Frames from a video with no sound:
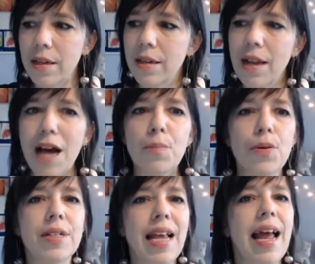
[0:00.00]
not
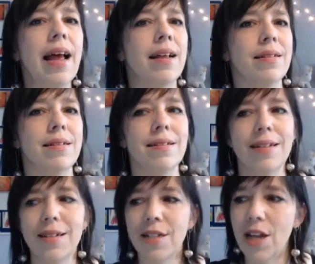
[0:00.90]
pretend,
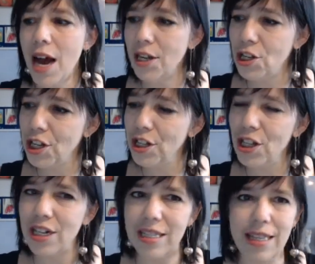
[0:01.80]
not she
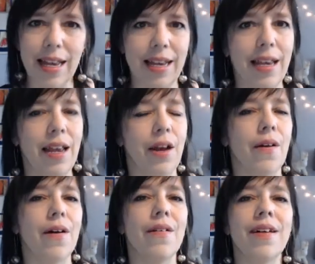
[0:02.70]
looks like a
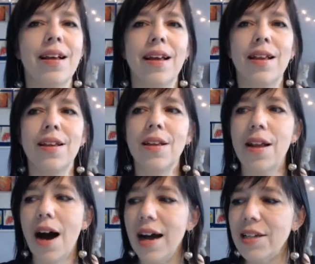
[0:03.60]
hero,
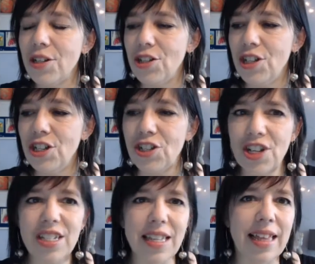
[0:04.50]
not she's
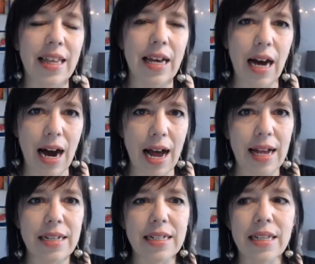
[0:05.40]
just like the
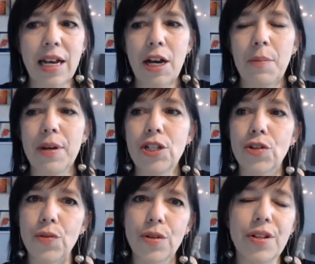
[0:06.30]
guys, but
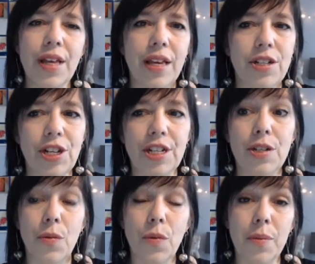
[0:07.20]
truly she is
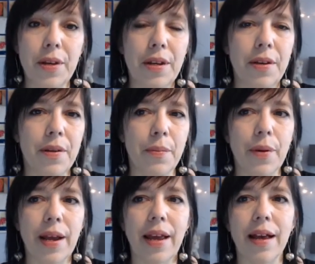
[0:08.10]
a woman
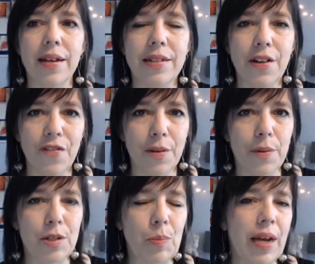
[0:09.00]
bringing a different
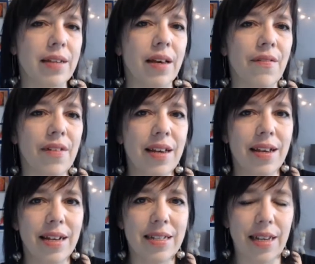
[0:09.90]
perspective
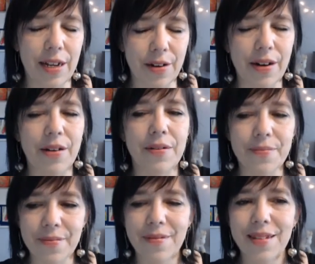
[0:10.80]
as a hero.
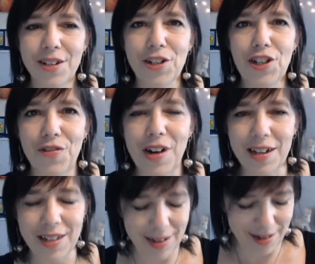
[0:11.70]
She
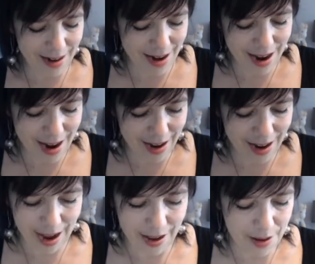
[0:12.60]
rocked it, and I,
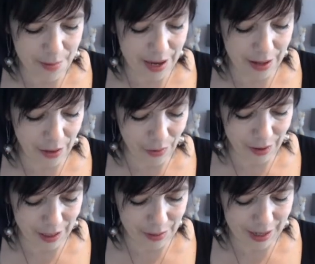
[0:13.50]
I it meant the
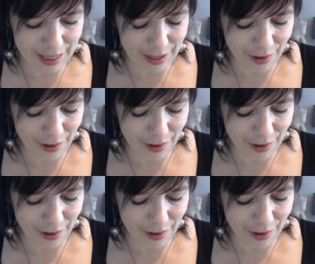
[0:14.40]
world to me. So,